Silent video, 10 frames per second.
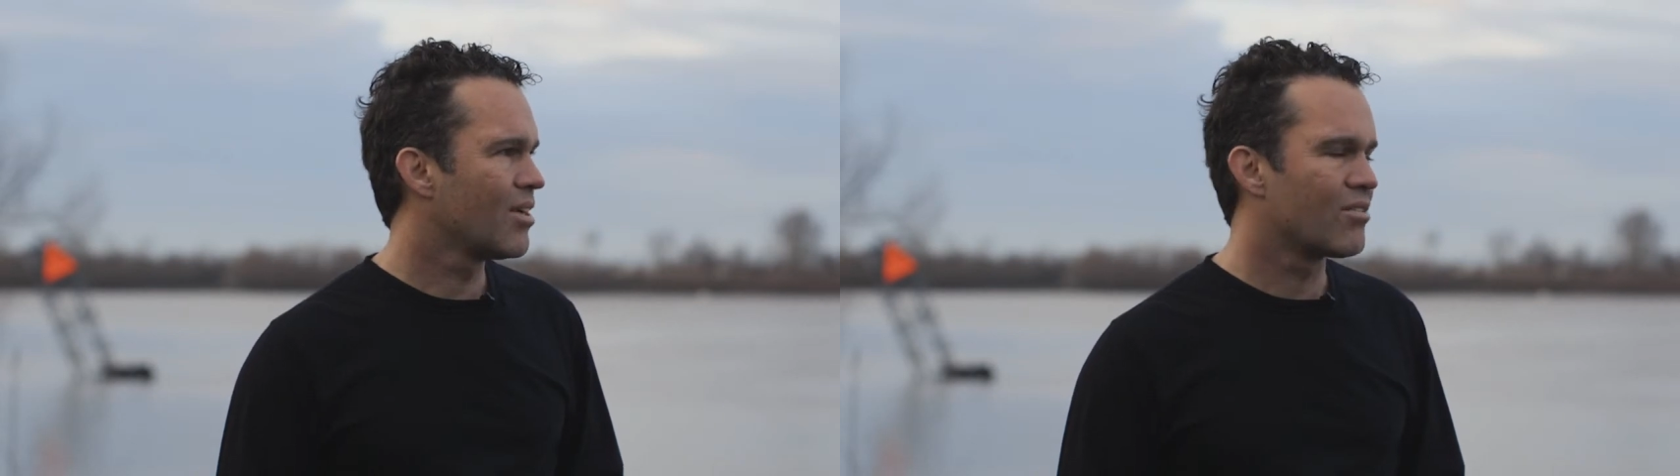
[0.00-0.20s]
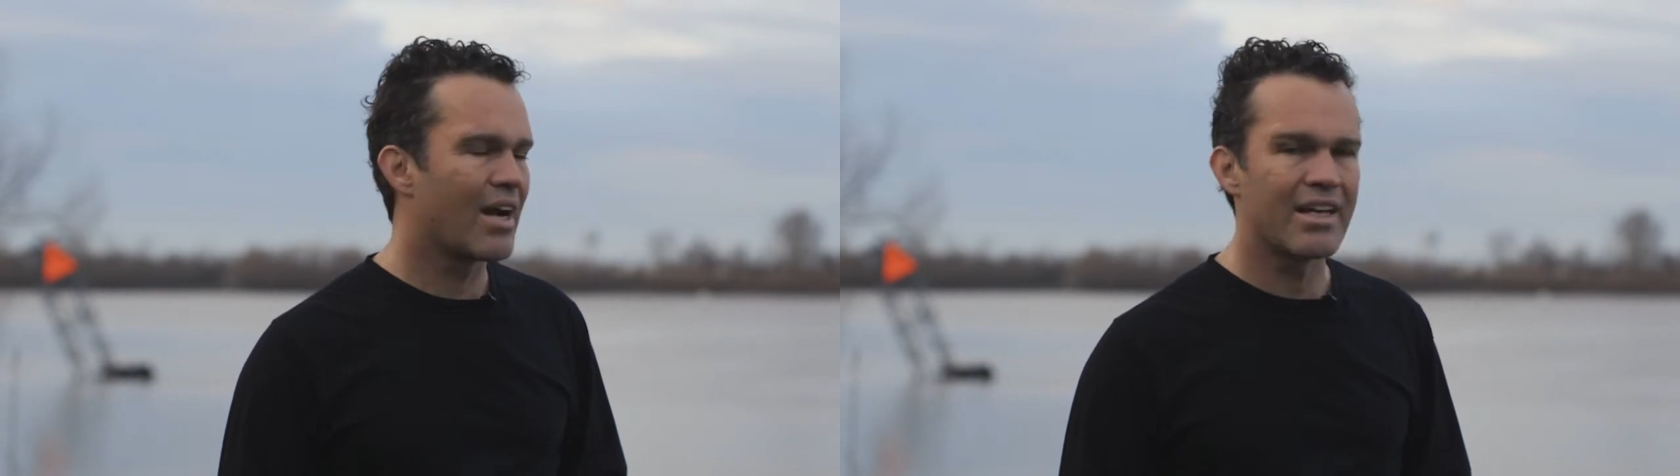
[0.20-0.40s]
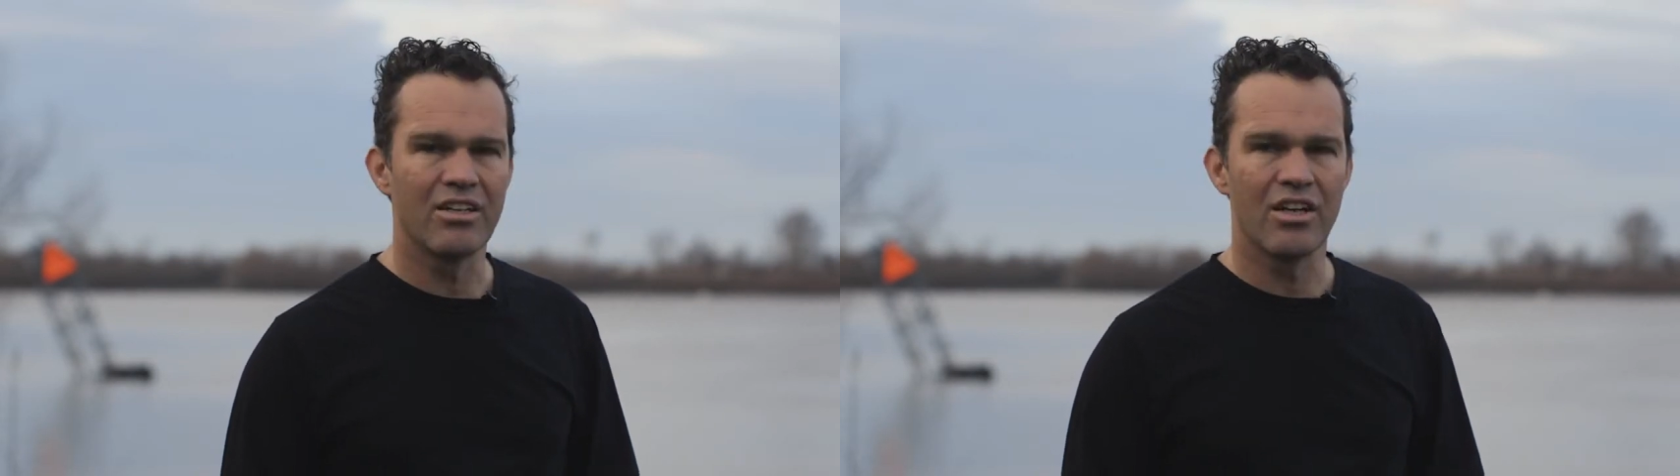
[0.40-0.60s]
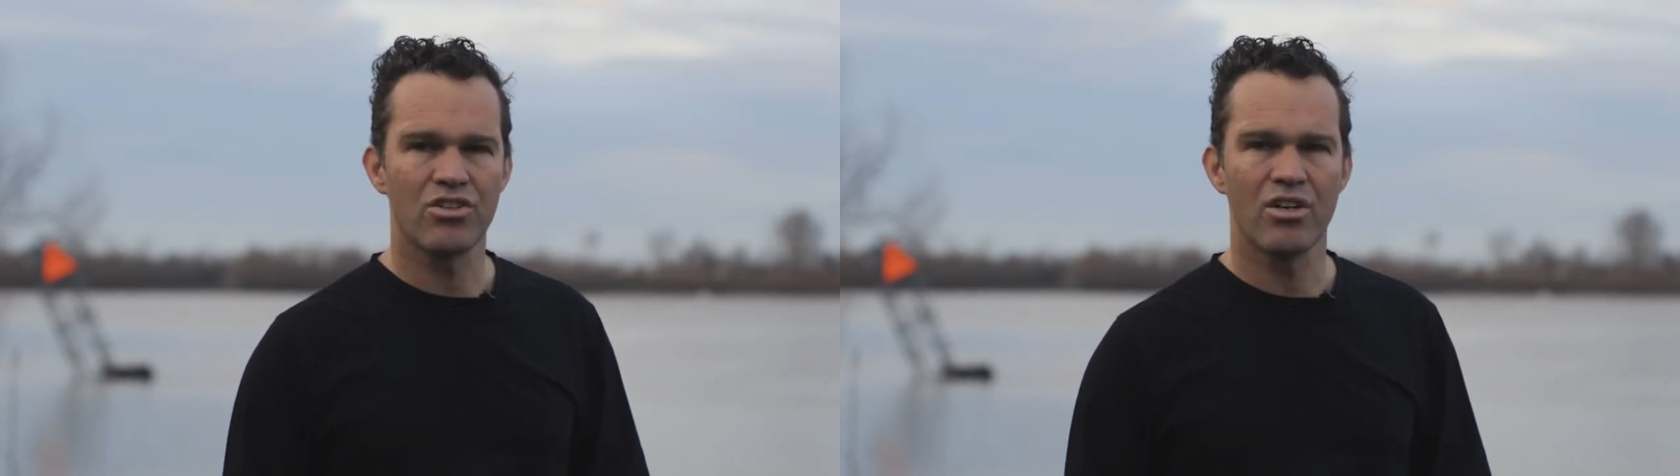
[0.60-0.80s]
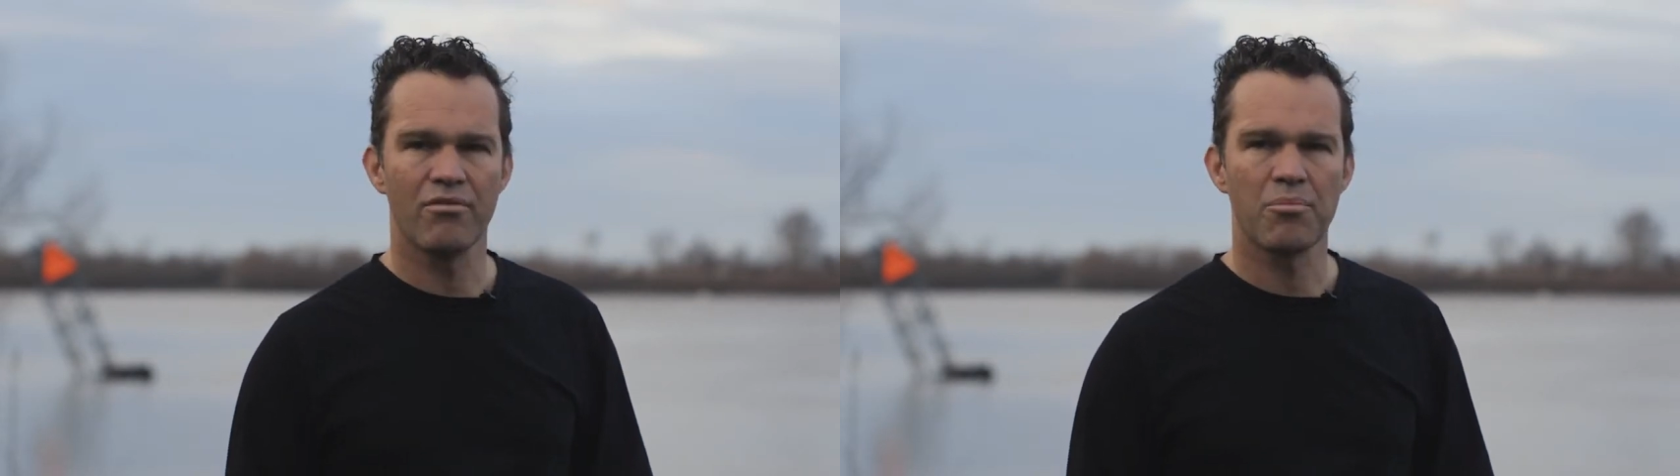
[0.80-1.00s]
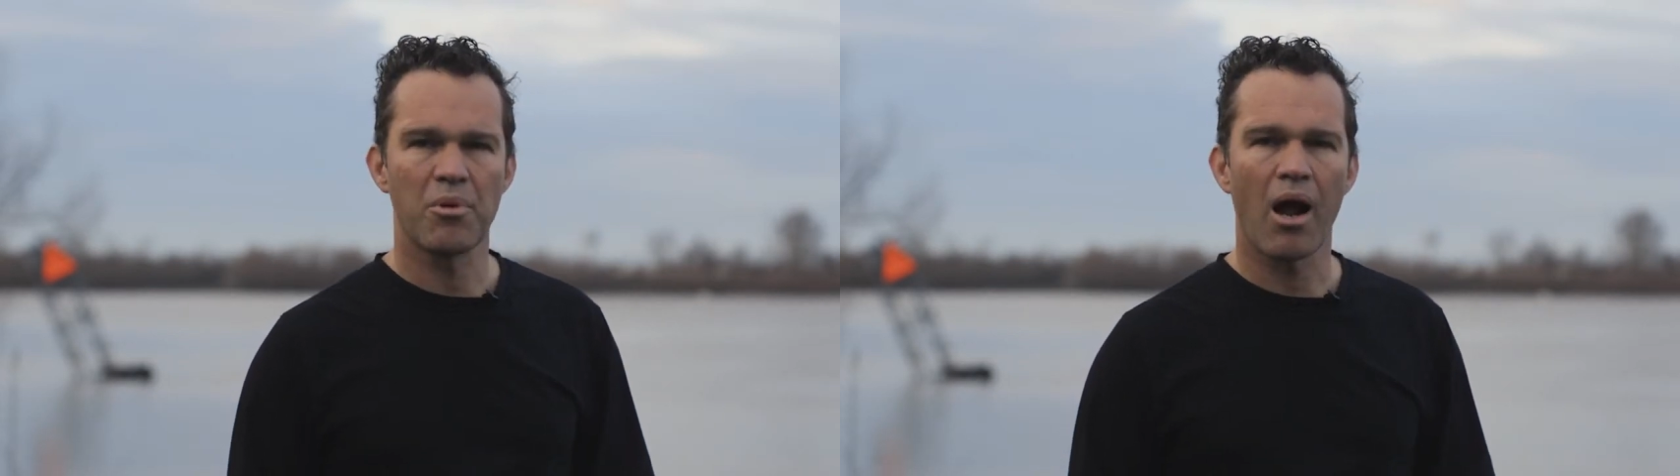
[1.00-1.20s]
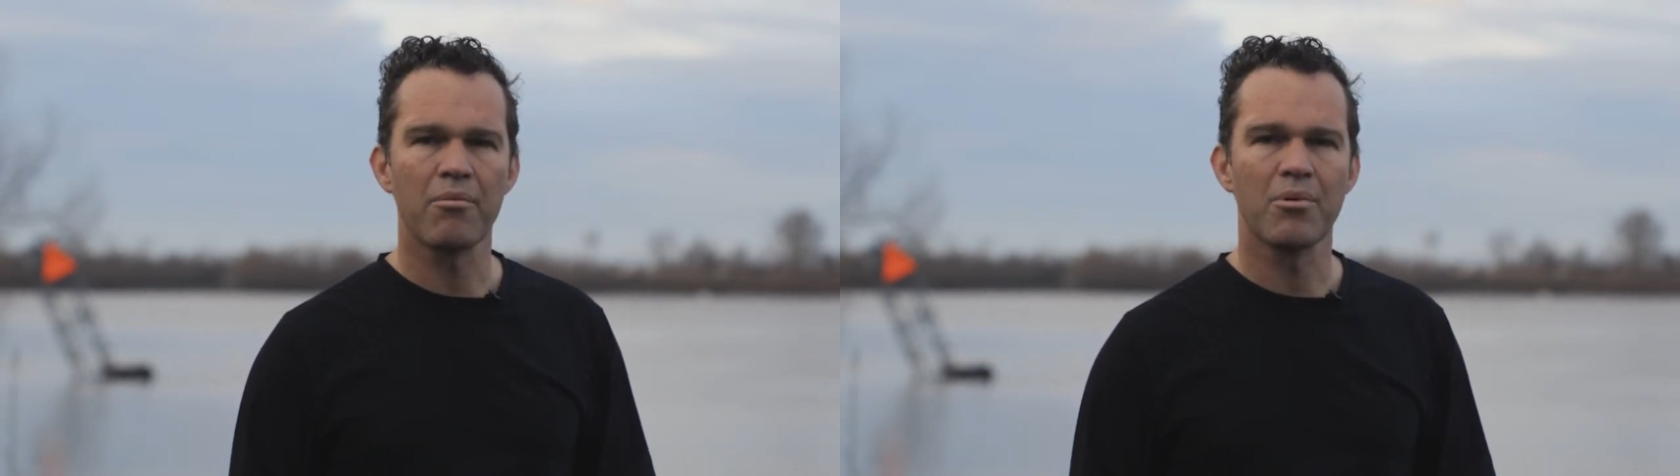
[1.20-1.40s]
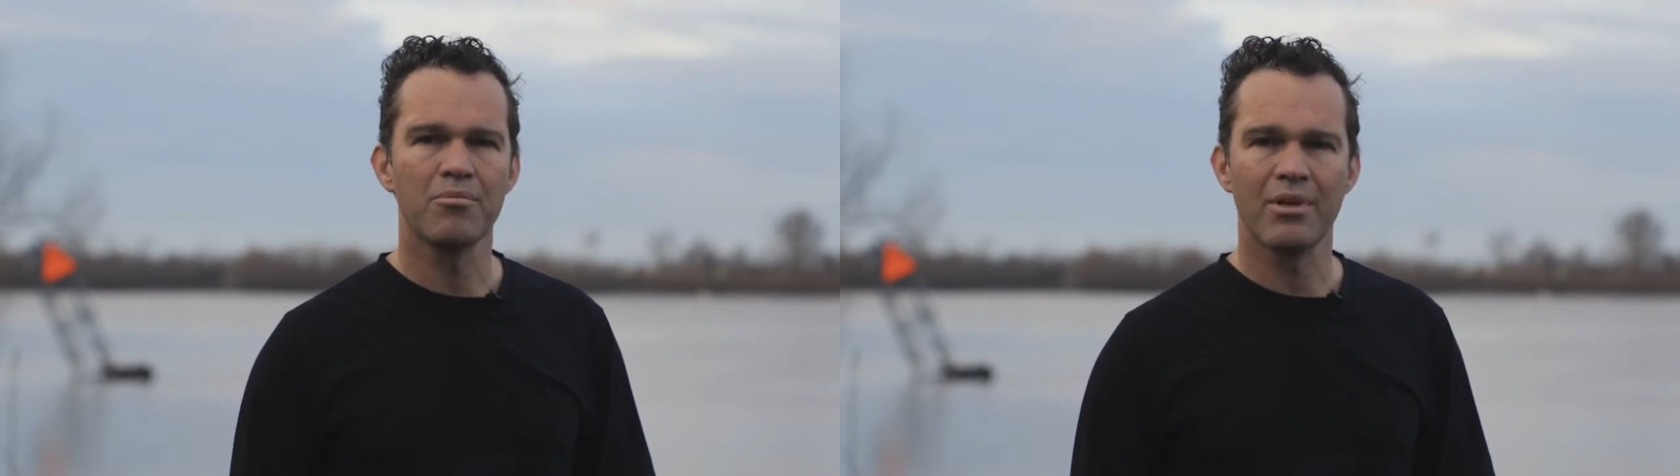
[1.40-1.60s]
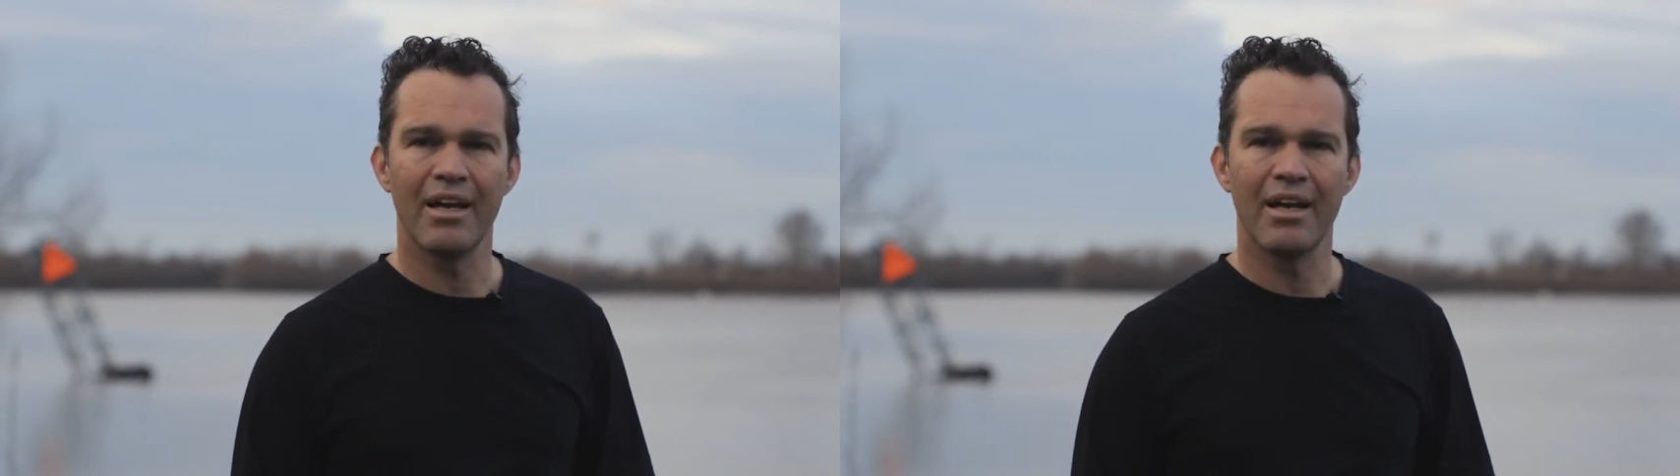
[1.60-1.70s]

a recognition of a problem